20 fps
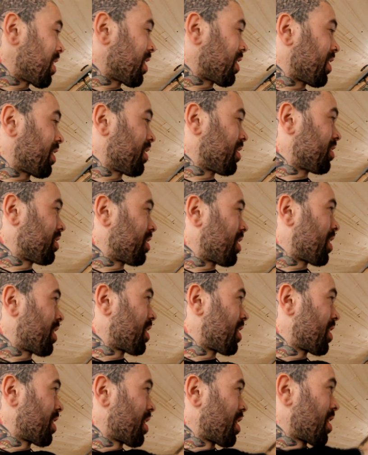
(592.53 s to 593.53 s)
a little
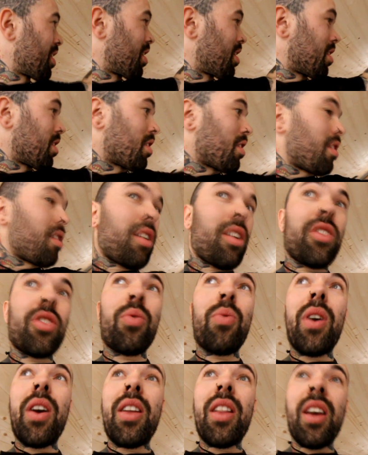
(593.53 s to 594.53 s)

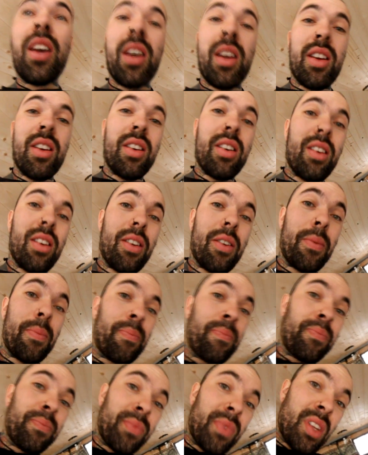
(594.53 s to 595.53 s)
archway there
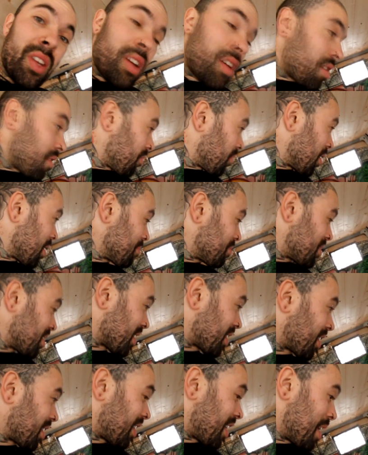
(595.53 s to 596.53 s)
for him
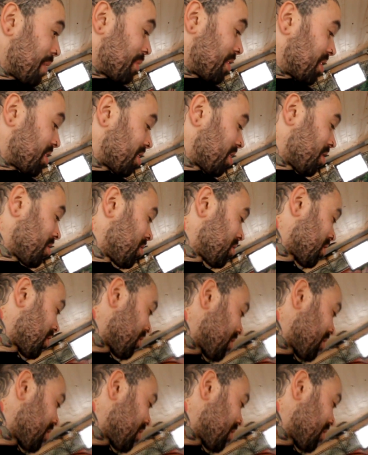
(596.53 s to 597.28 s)
to climb into. So,